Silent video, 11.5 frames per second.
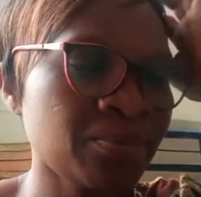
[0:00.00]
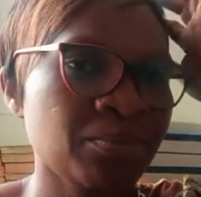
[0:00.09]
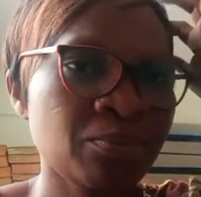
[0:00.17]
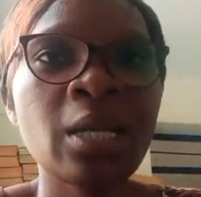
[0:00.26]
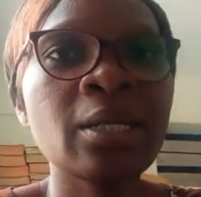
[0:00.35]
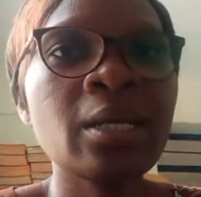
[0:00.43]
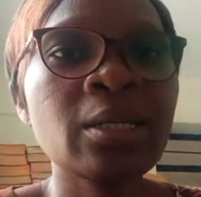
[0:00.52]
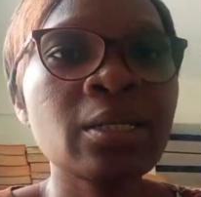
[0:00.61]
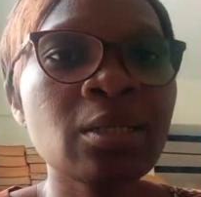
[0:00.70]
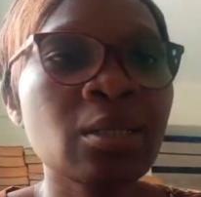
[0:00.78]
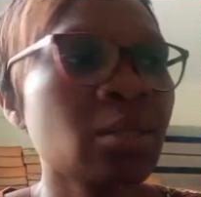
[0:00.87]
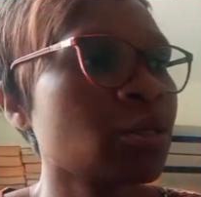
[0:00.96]
and then
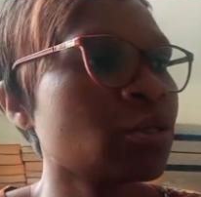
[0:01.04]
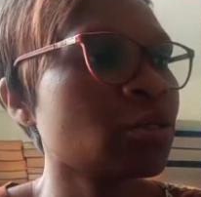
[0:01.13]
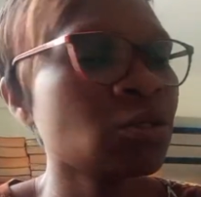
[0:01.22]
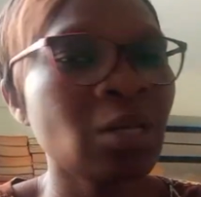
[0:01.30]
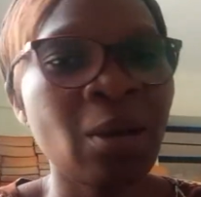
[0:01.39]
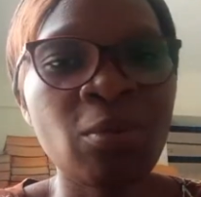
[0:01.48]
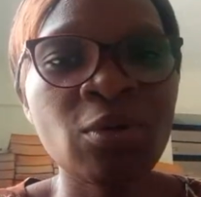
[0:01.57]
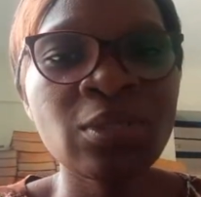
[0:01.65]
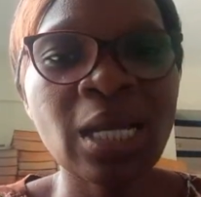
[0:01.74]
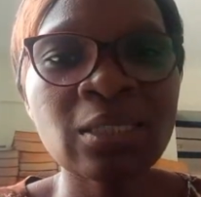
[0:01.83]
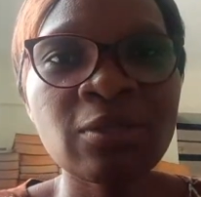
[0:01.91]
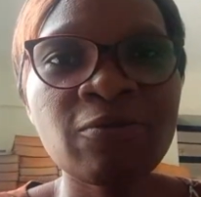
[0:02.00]

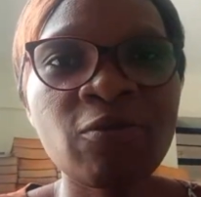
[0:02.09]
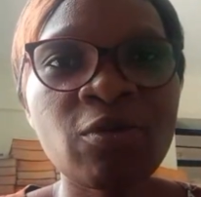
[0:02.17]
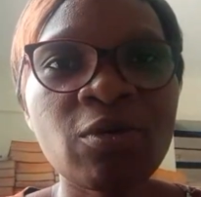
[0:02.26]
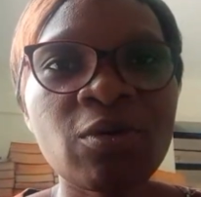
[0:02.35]
apologizing for